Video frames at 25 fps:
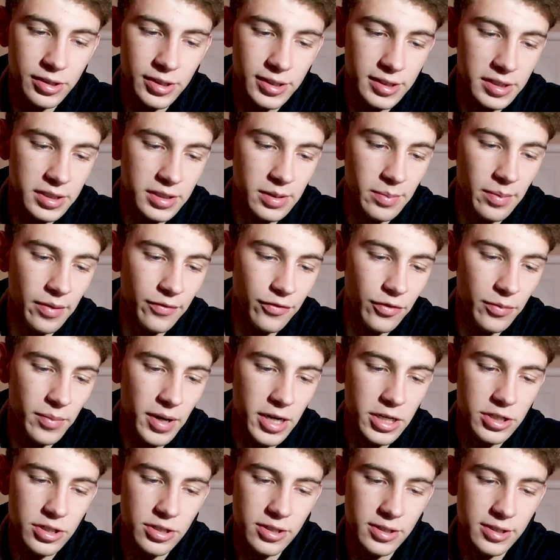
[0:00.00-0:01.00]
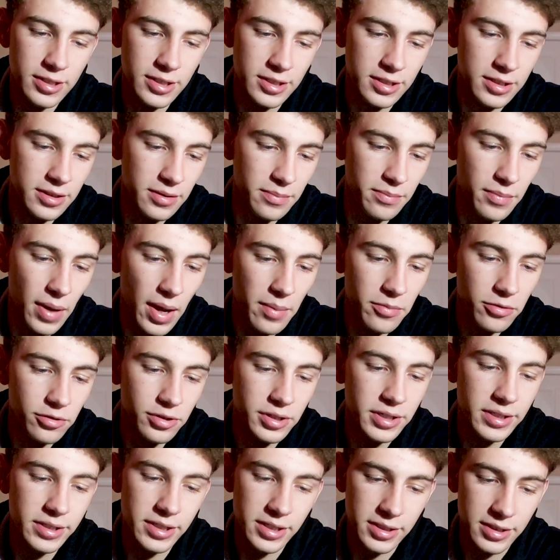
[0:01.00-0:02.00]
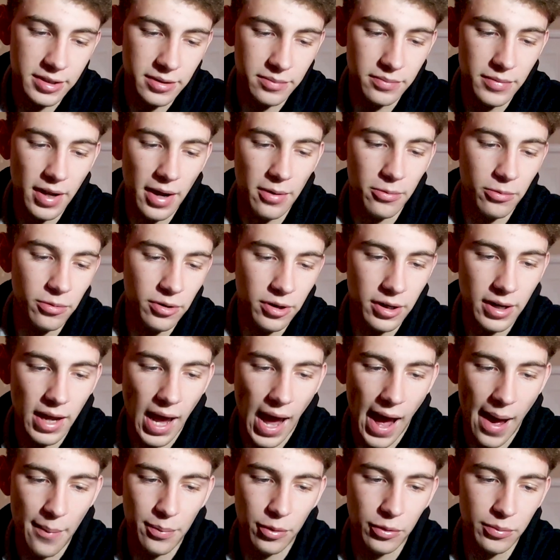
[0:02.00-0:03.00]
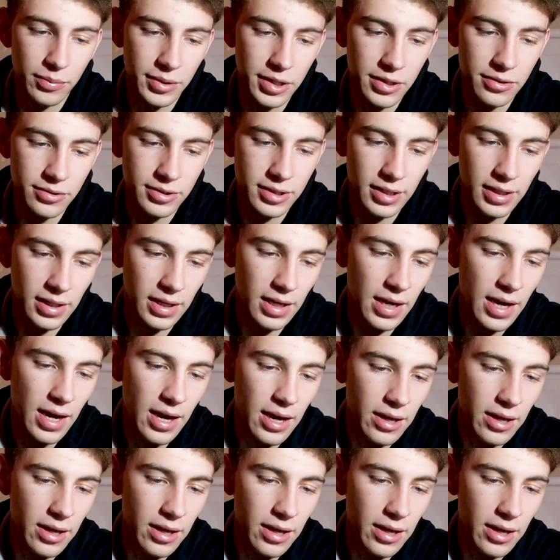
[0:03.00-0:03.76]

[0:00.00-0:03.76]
system information, system memory, system network, Apple Music,